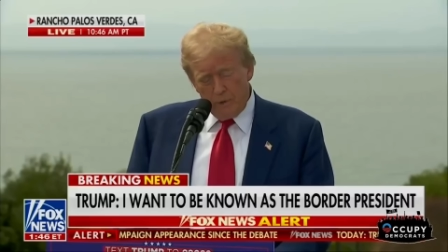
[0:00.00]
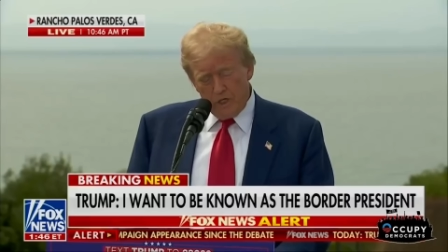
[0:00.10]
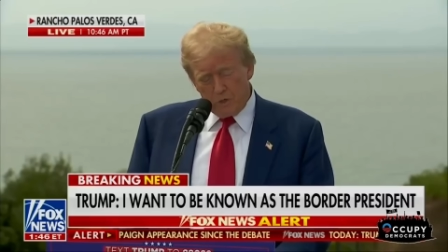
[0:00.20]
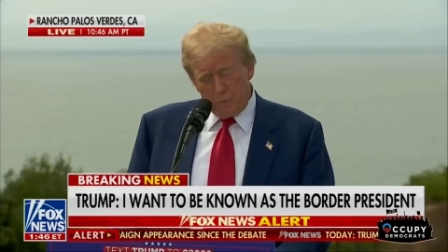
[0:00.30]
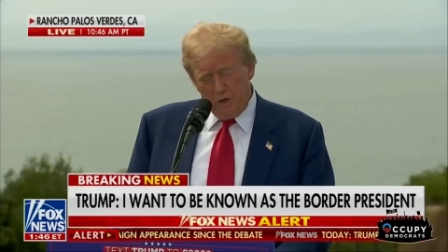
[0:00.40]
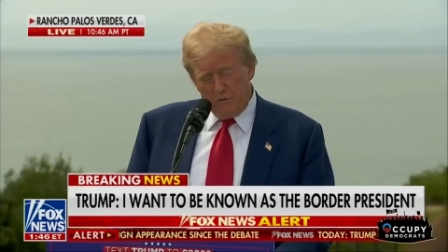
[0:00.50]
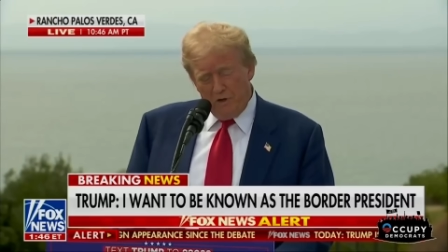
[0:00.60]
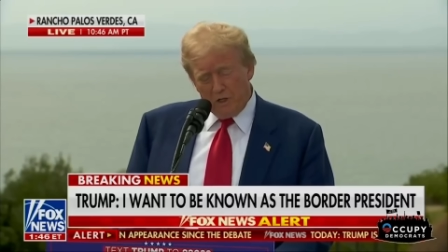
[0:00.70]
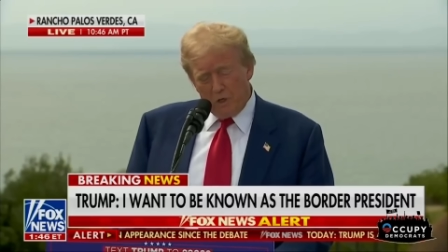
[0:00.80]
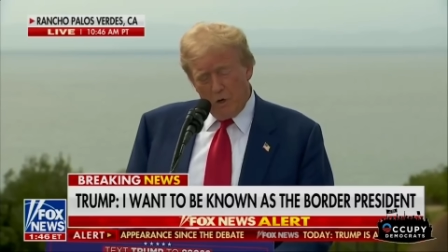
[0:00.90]
In
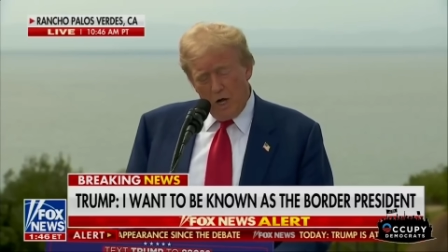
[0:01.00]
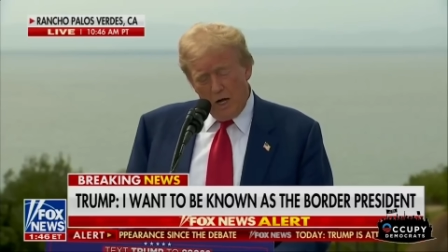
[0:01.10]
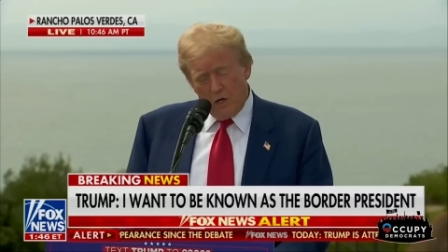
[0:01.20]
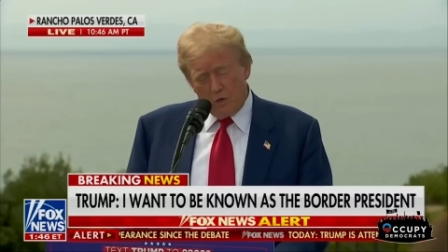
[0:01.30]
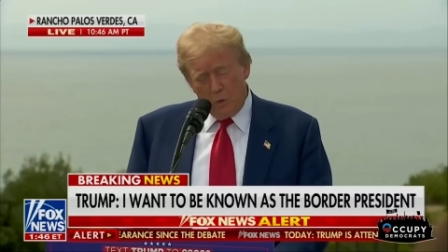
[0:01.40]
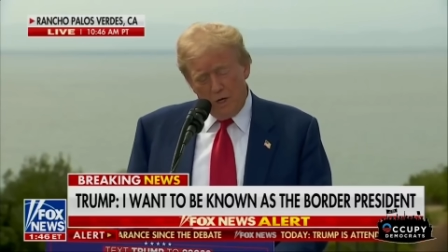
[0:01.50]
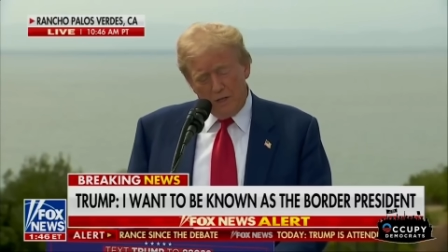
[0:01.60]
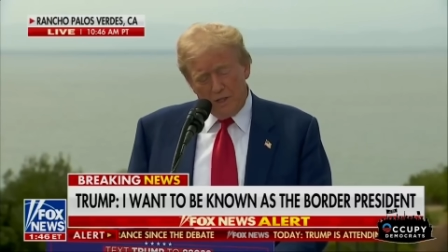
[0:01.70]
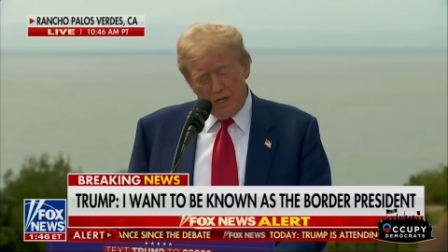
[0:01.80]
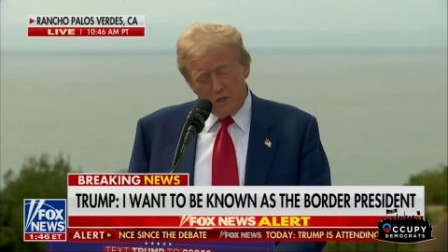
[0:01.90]
Springfield, Ohio,
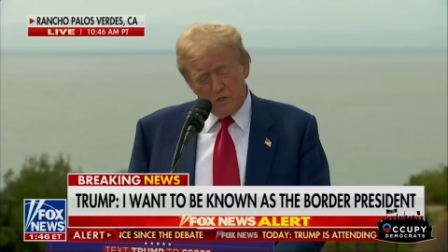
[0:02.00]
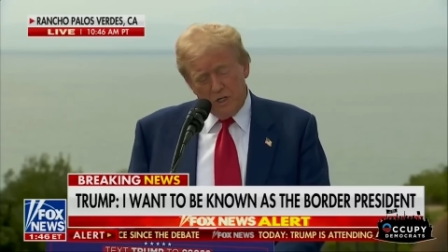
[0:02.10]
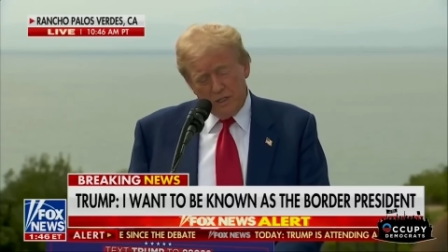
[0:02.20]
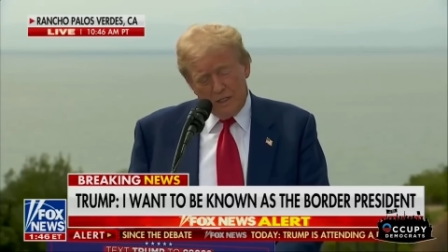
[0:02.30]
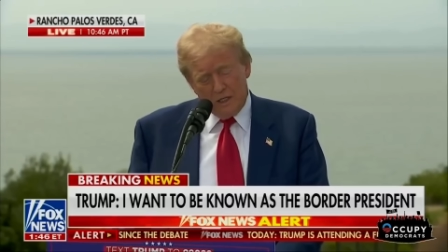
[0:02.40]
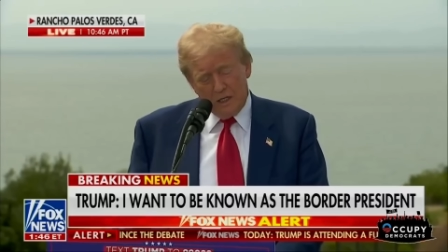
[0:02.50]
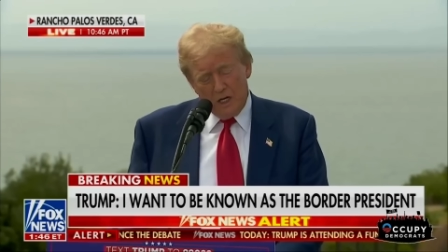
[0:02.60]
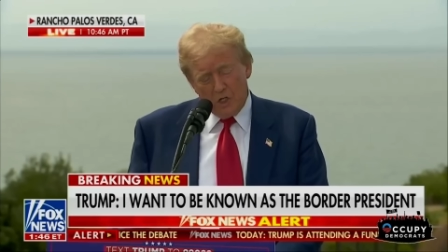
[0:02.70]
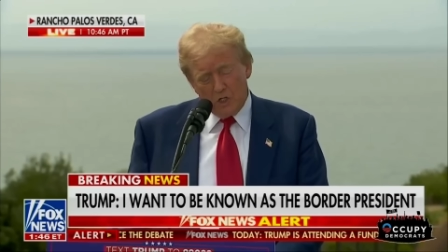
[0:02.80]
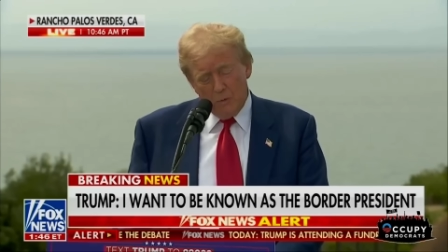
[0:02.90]
20,000 illegal
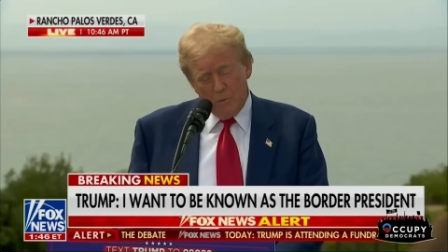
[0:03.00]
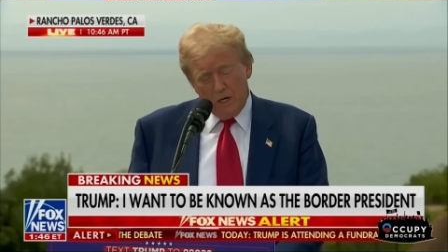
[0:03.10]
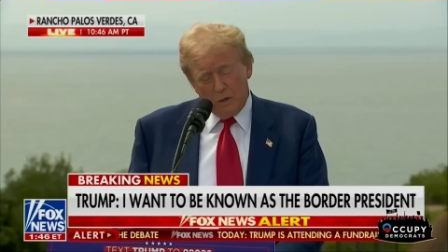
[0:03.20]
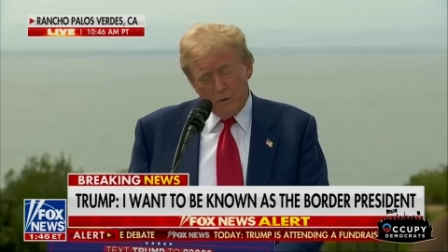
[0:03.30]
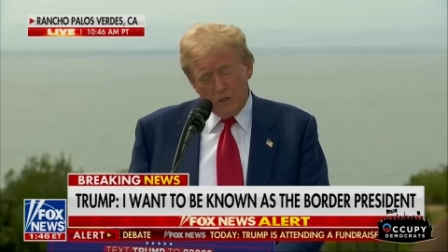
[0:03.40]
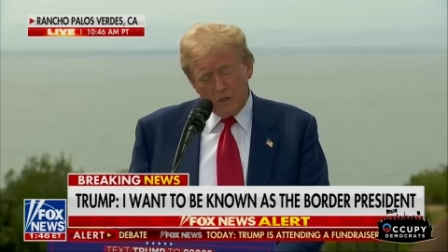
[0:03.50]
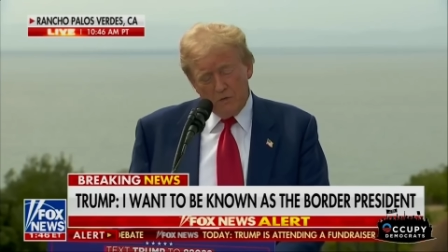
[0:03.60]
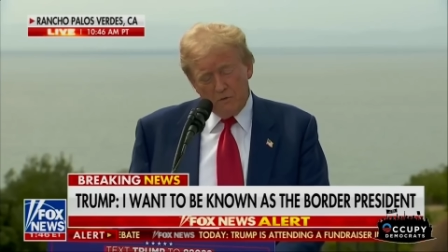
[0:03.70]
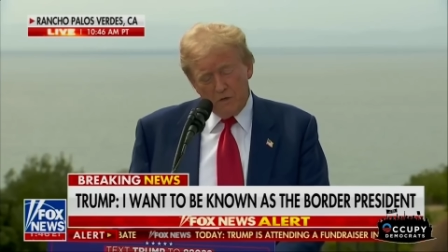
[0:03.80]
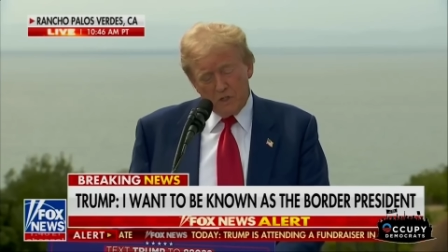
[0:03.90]
Haitian migrants
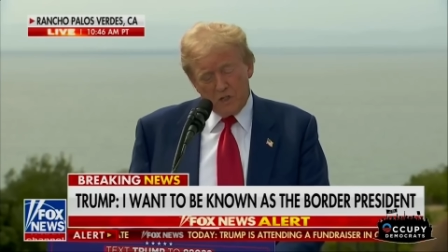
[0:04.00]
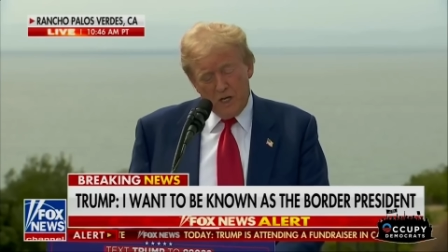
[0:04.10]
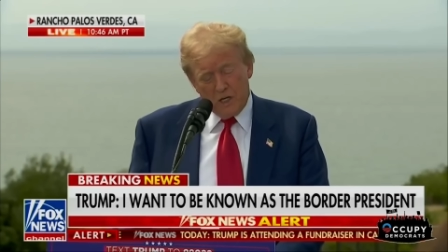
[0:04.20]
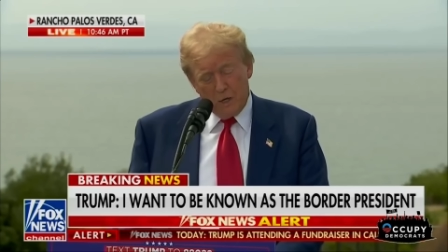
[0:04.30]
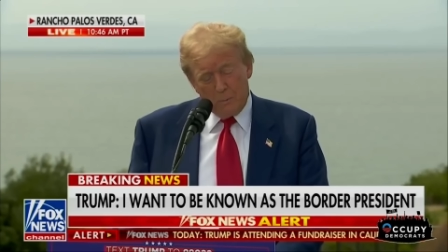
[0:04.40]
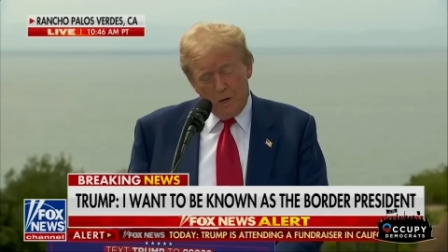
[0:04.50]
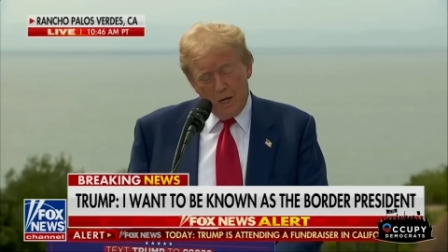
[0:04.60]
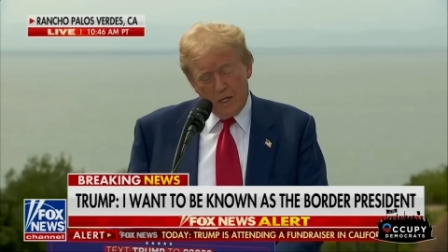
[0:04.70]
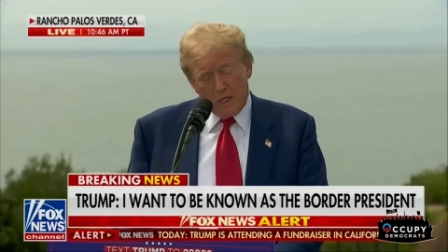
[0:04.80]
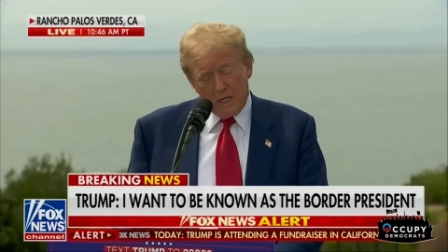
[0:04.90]
have descended
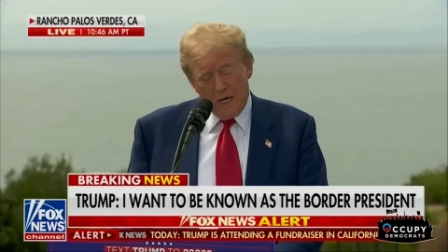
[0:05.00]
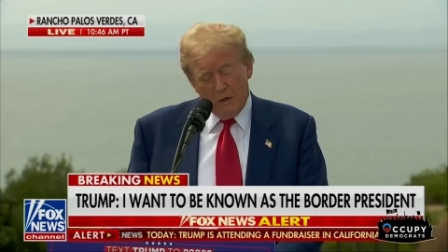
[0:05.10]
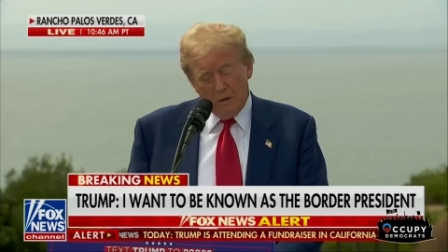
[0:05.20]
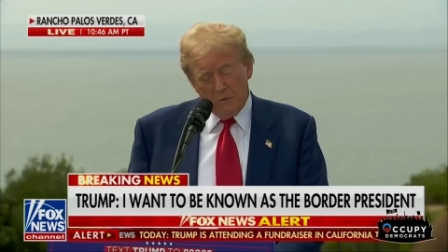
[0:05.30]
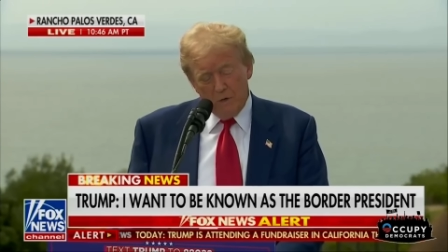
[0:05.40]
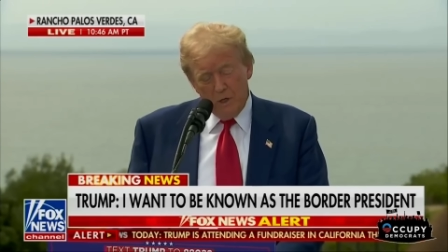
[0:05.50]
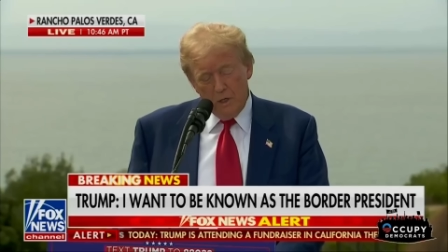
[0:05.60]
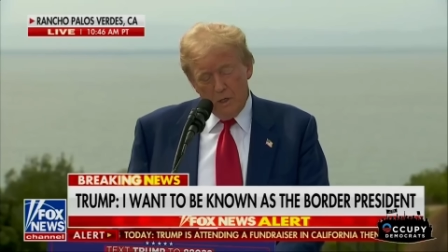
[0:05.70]
upon a town of